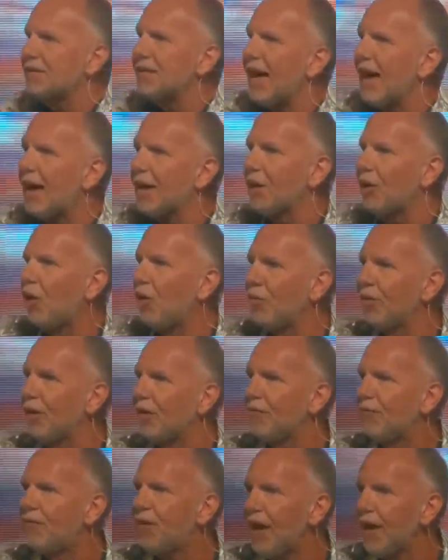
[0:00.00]
out on the
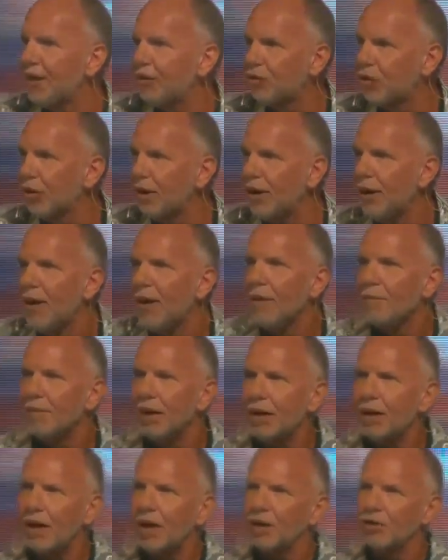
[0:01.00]
victory
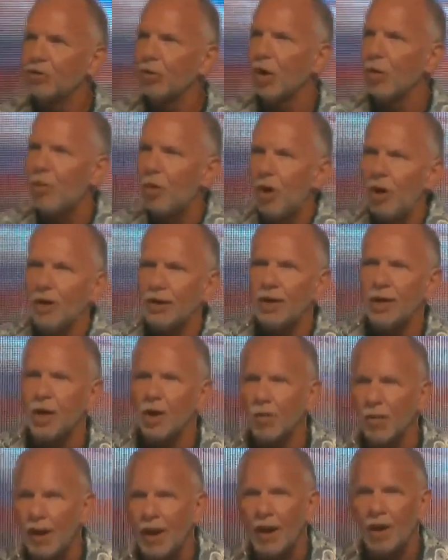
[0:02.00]
because we're walking
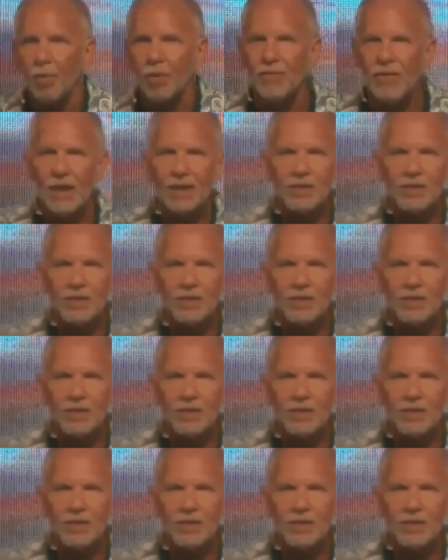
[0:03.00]
around with that